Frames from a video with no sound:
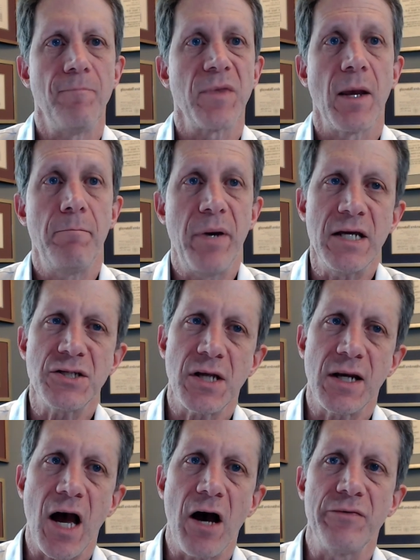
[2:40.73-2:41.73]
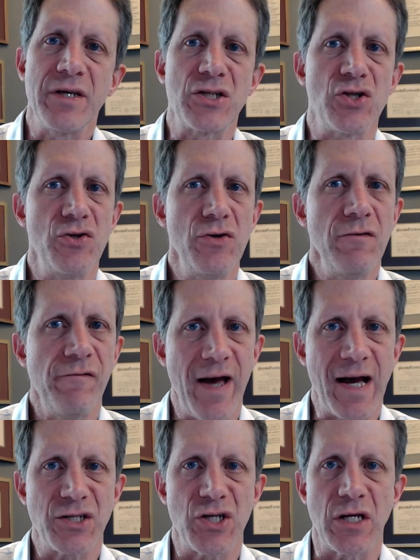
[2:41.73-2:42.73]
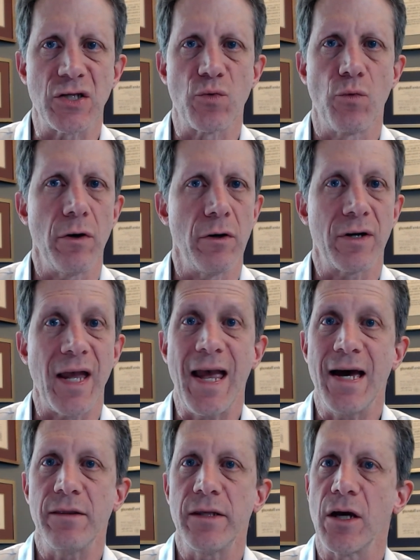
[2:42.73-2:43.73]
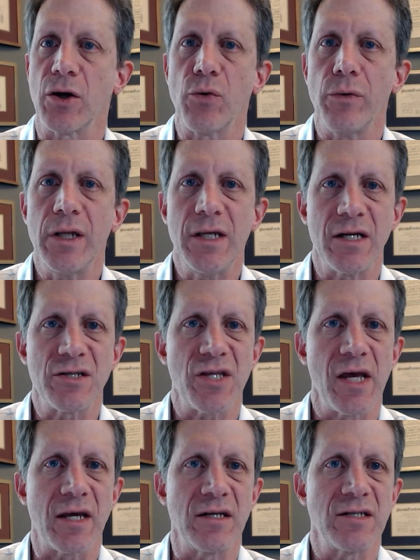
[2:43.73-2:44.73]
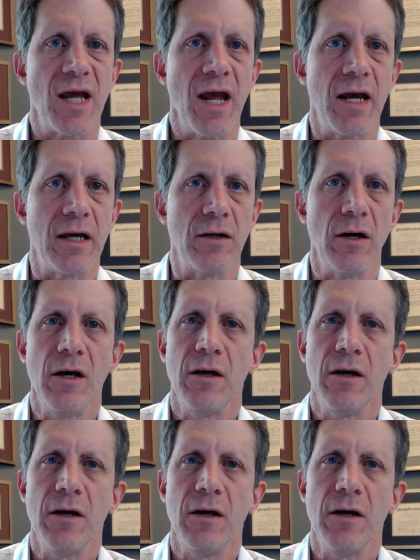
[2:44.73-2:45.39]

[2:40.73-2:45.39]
Based on how these new vaccines work and the ingredients they contain,